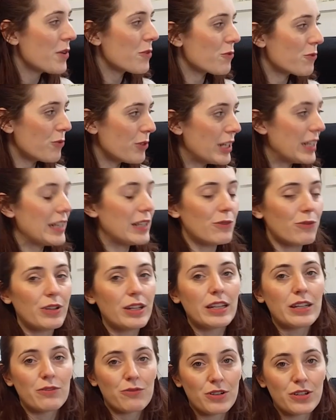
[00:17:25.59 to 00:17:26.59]

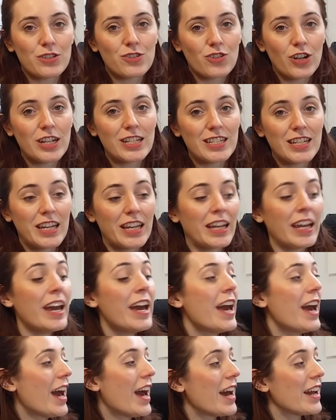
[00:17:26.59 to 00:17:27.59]
really frustrating,
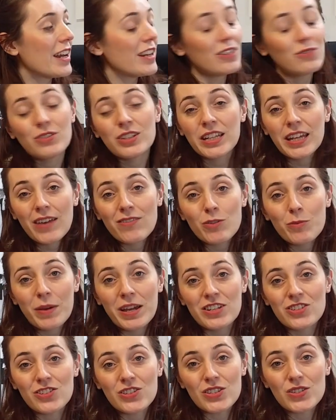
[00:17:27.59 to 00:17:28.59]
and I don't really have the
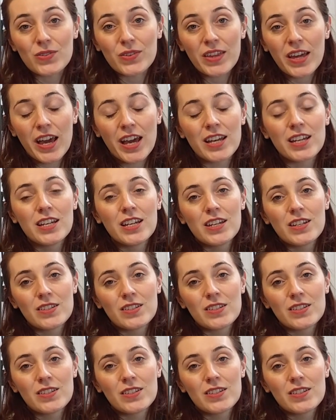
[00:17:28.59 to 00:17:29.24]
patience for that.